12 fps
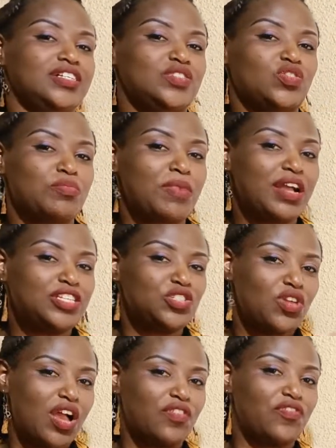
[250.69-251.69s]
So imagine
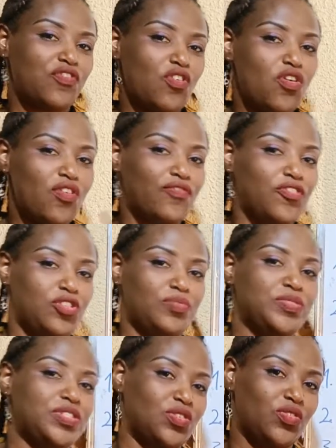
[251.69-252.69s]
you have 4
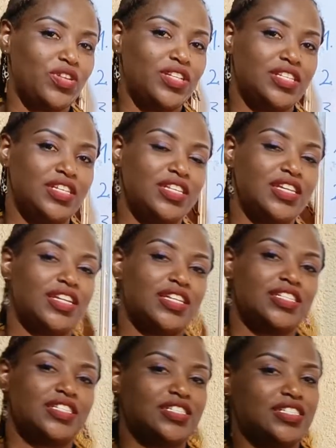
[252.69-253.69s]
verbs already in
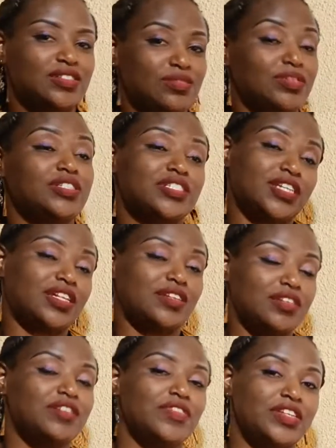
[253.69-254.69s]
English, which can,
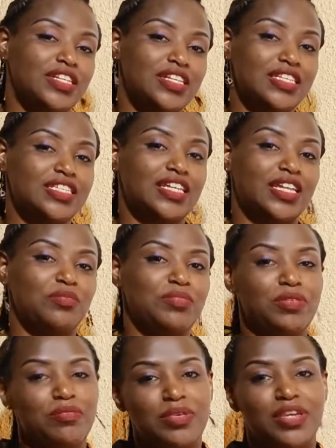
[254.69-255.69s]
even the list can
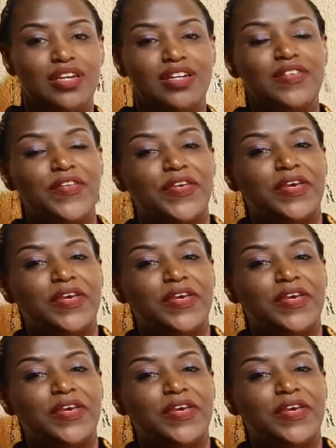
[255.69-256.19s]
be bigger,